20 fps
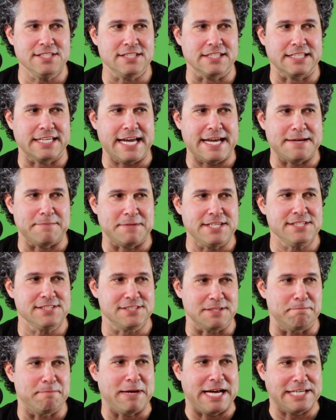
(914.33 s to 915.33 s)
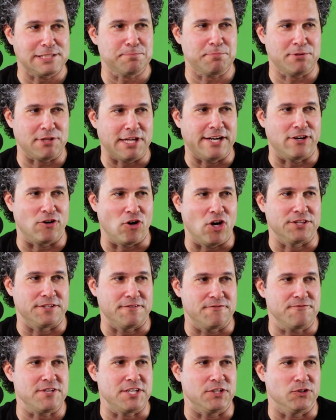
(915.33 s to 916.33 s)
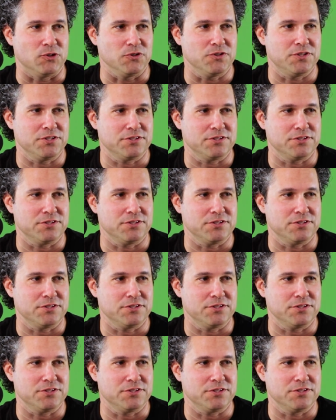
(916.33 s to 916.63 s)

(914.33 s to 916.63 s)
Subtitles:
in the game, he's the best player on the field.